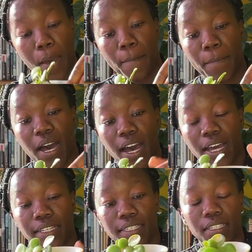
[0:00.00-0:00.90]

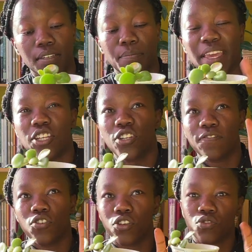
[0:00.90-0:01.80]
but makeshift
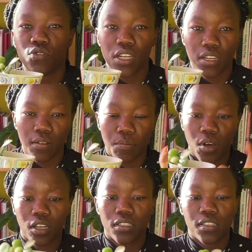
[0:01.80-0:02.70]
nursery
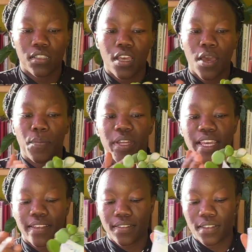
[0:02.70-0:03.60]
pots. But
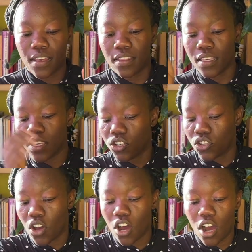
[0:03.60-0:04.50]
yes, these
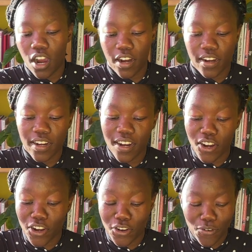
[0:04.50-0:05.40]
are
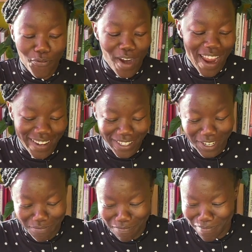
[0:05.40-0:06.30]

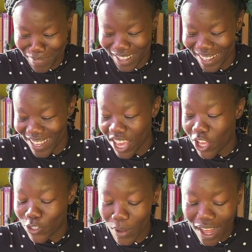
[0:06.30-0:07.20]
random.
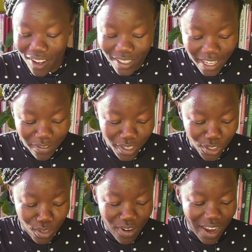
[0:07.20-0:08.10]
So I'll give this
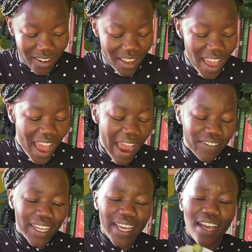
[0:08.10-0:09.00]
3 out of, I
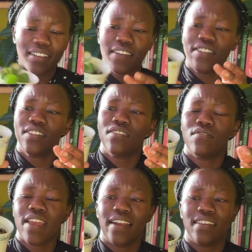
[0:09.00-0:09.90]
feel like I'll give this
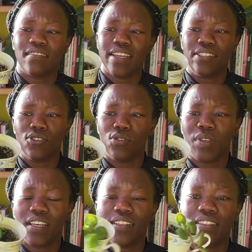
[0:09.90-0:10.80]
3 out of 3 too,
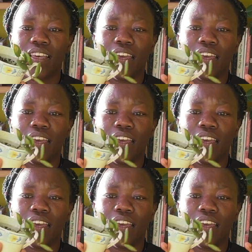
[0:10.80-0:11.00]
because